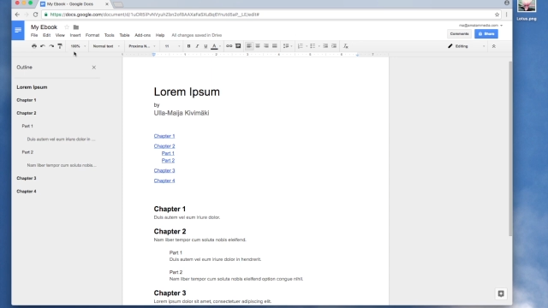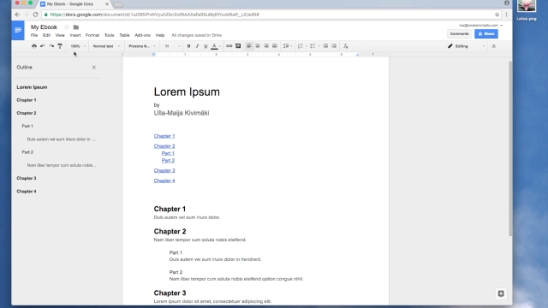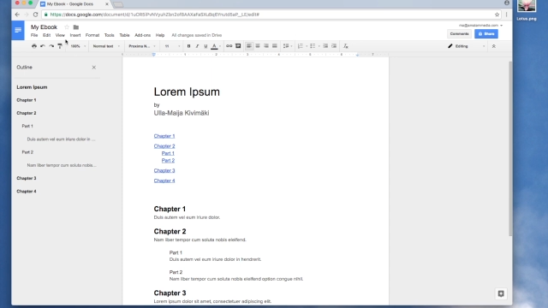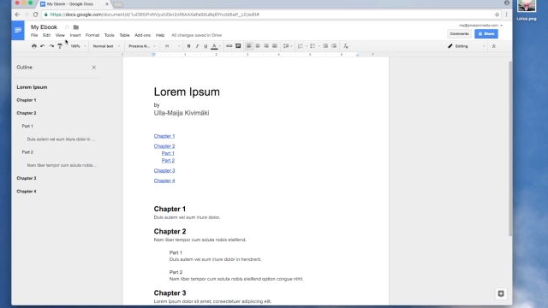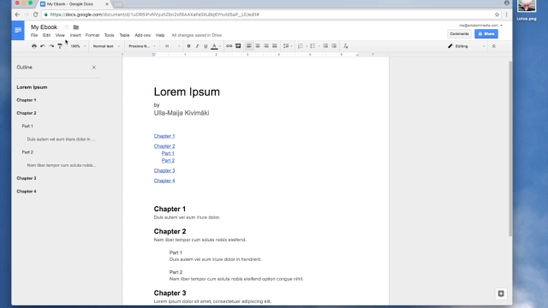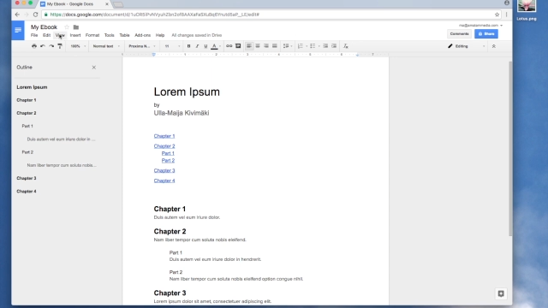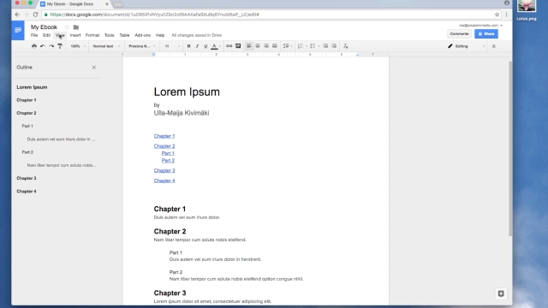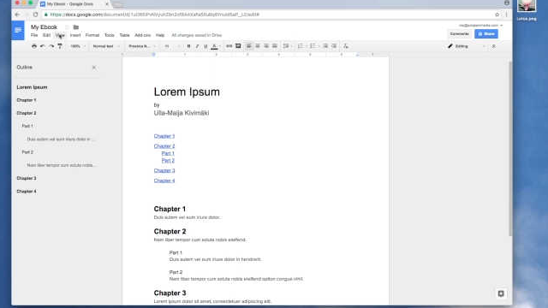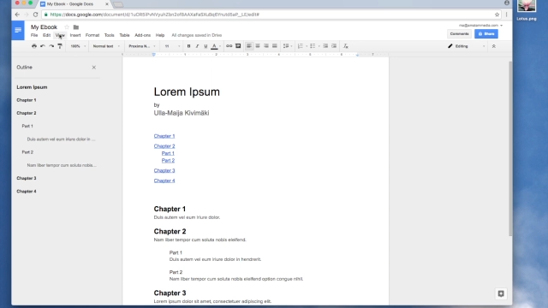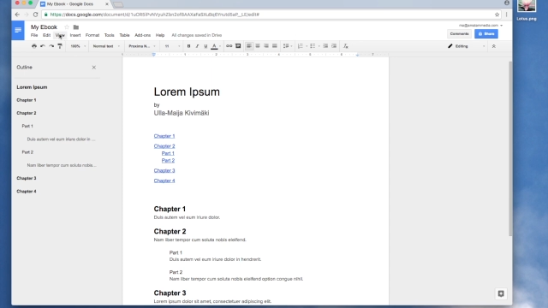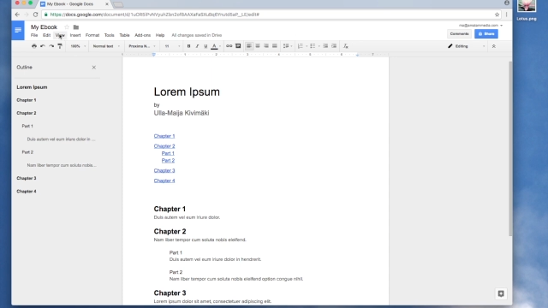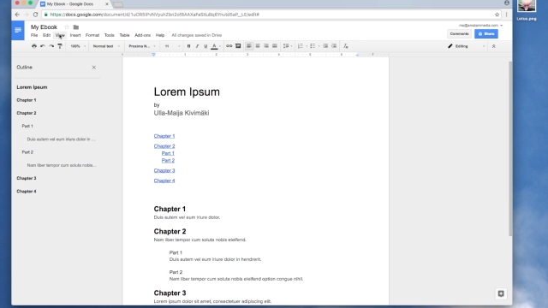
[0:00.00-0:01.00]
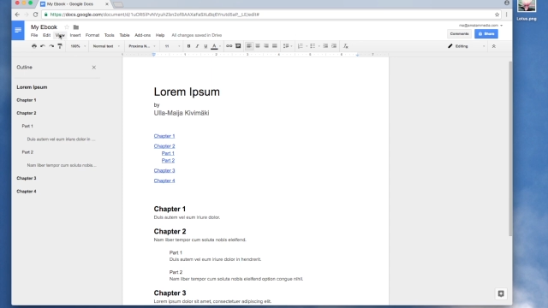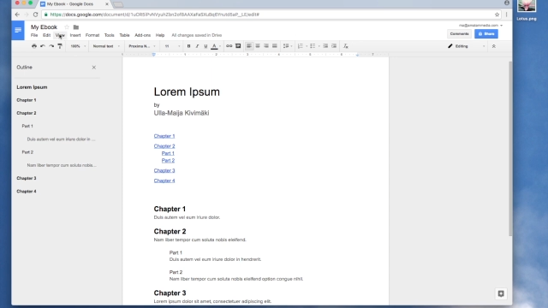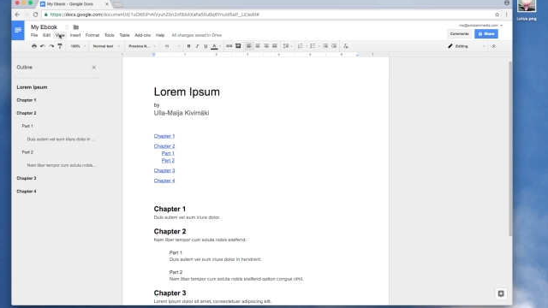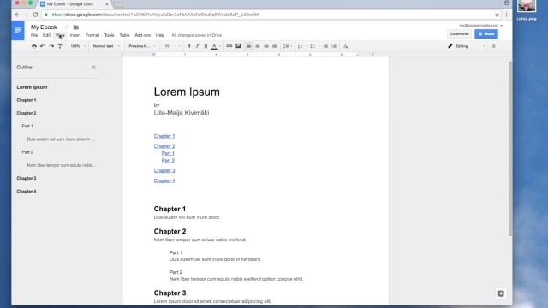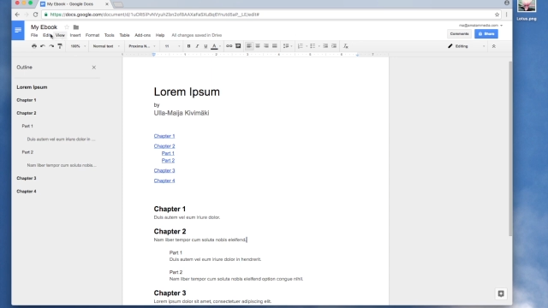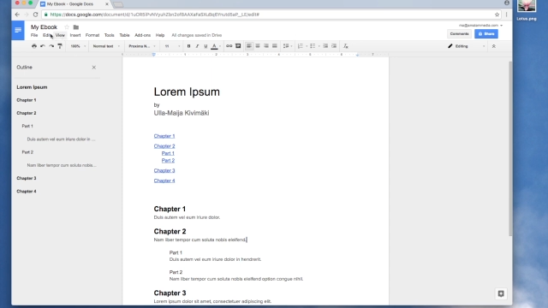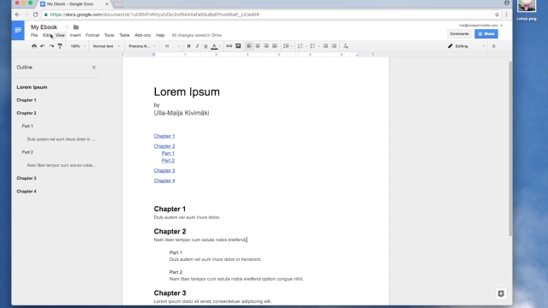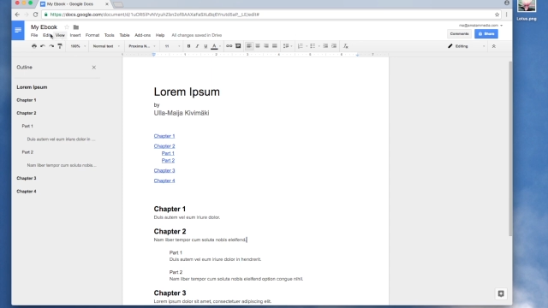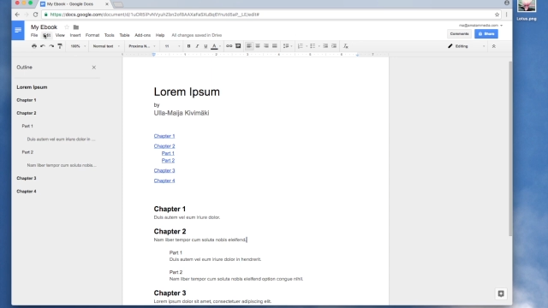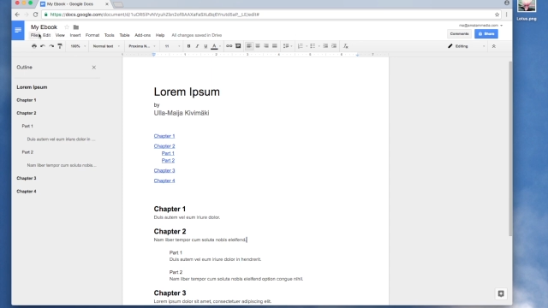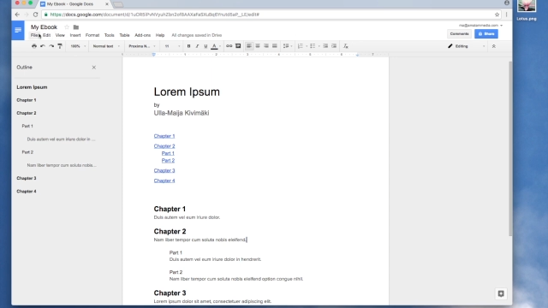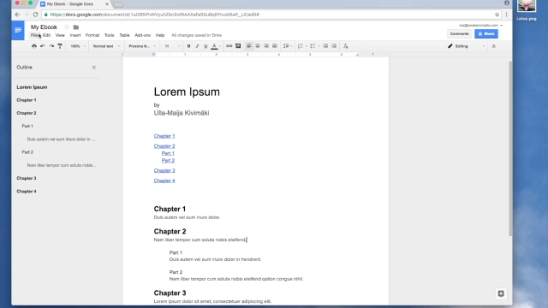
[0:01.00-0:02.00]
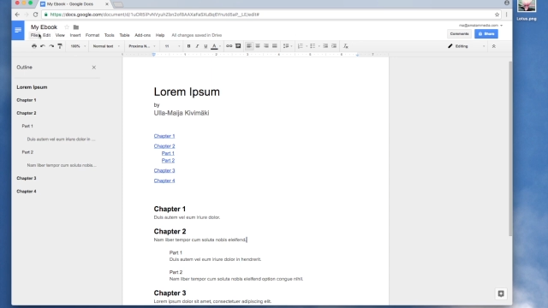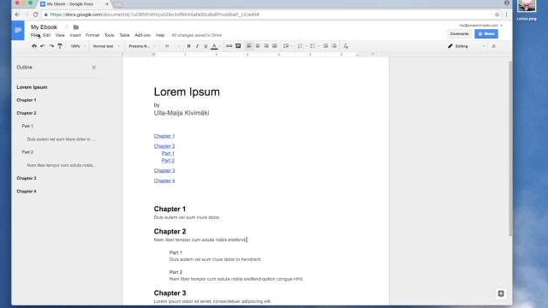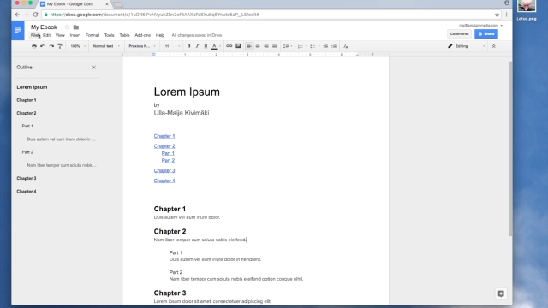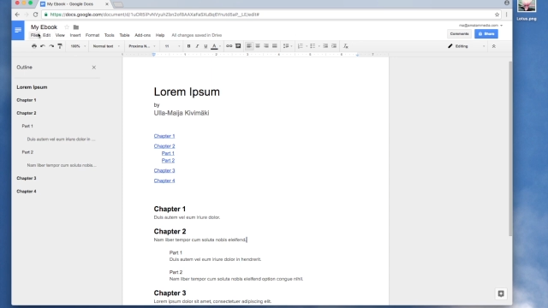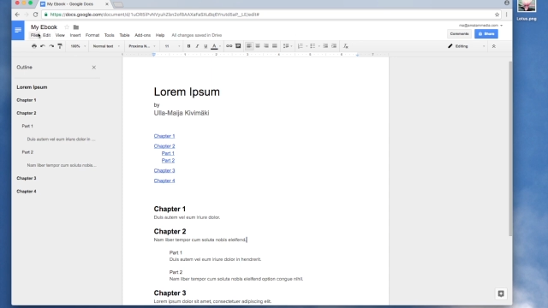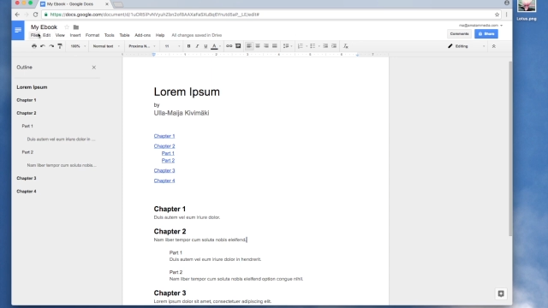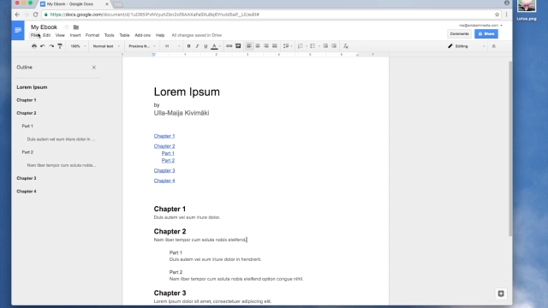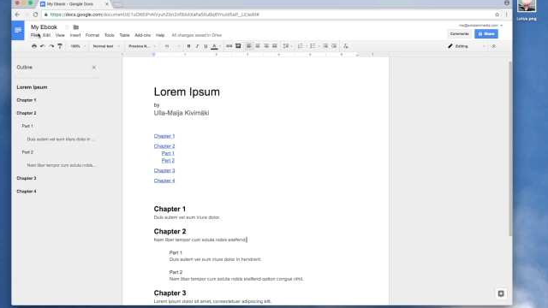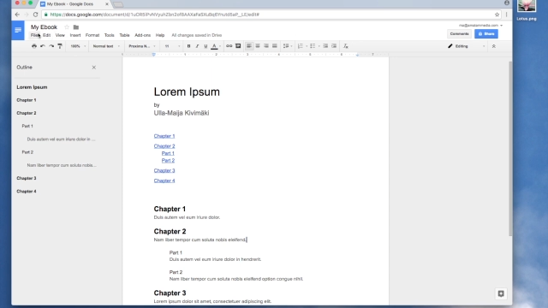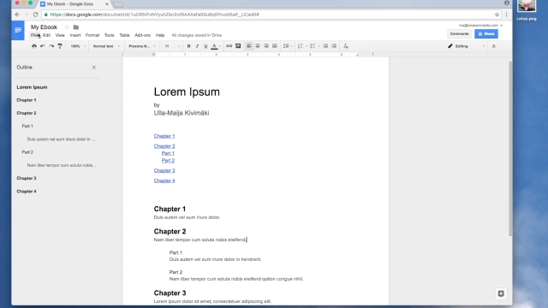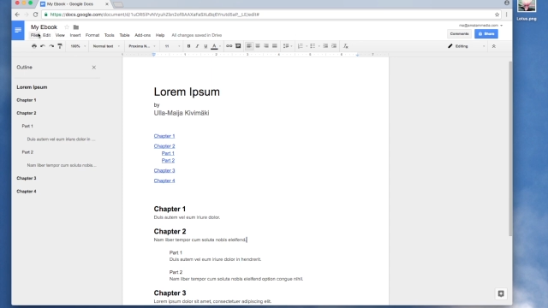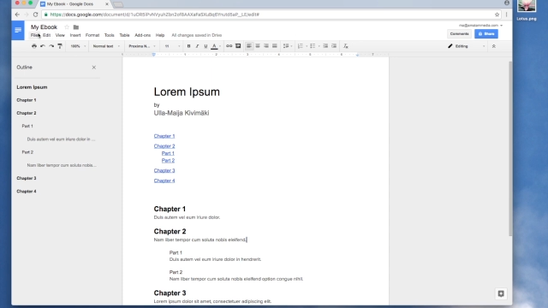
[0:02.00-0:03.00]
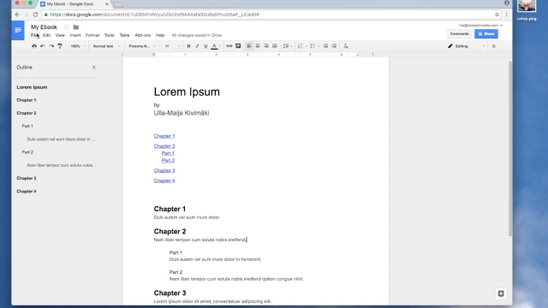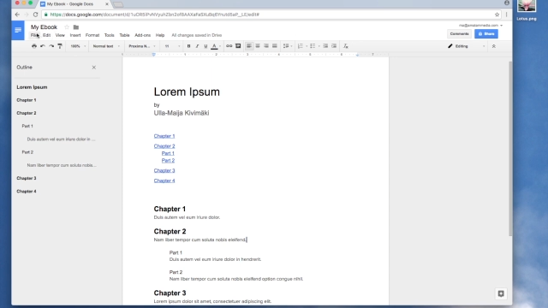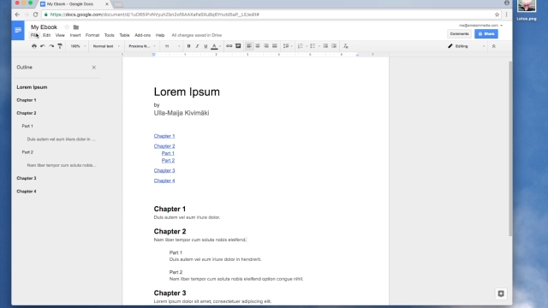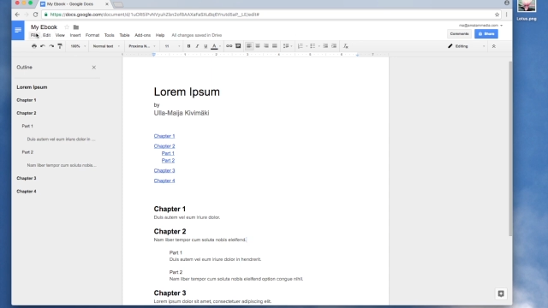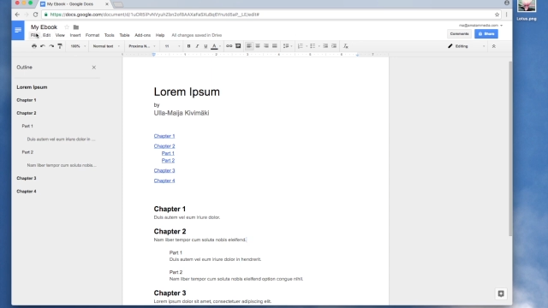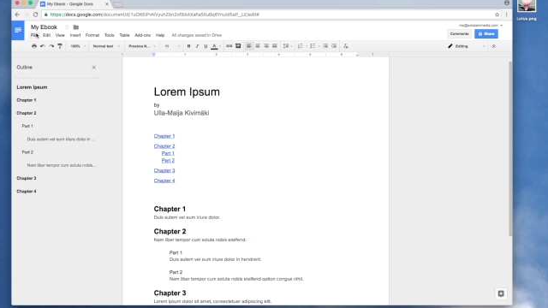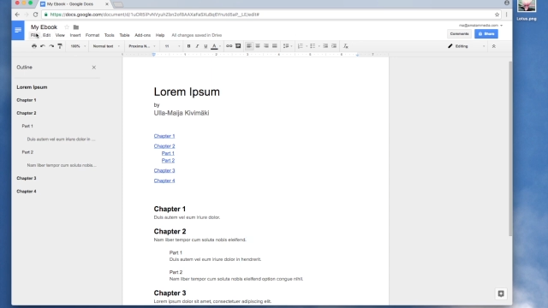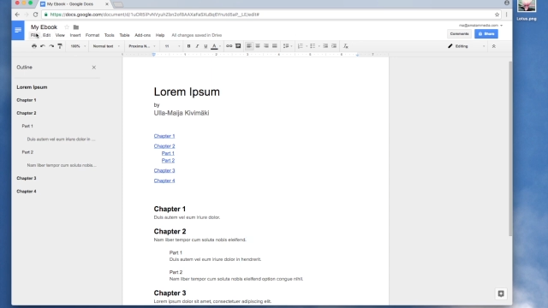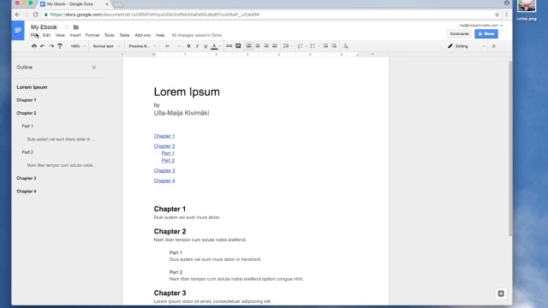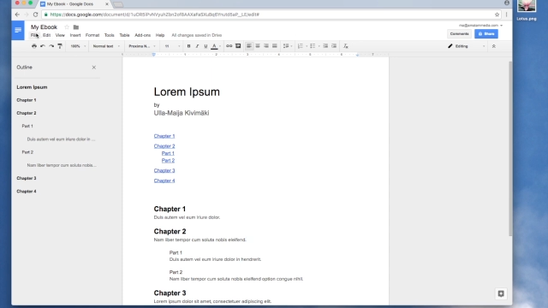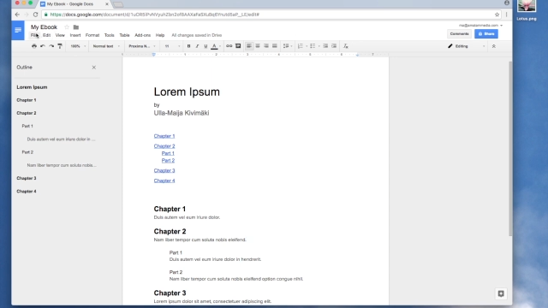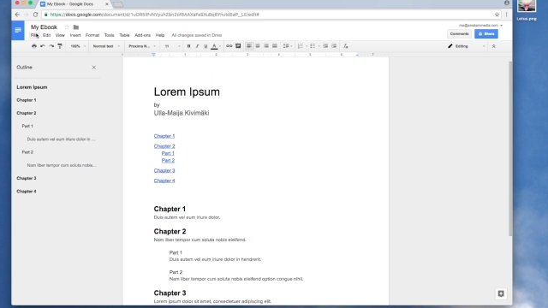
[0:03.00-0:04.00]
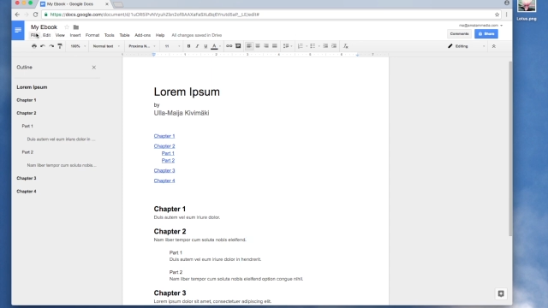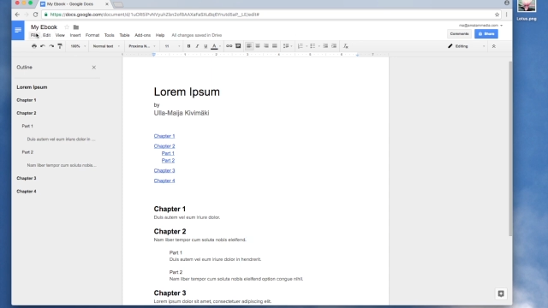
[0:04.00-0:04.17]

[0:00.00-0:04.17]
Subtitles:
Nobody's mouth can be seen.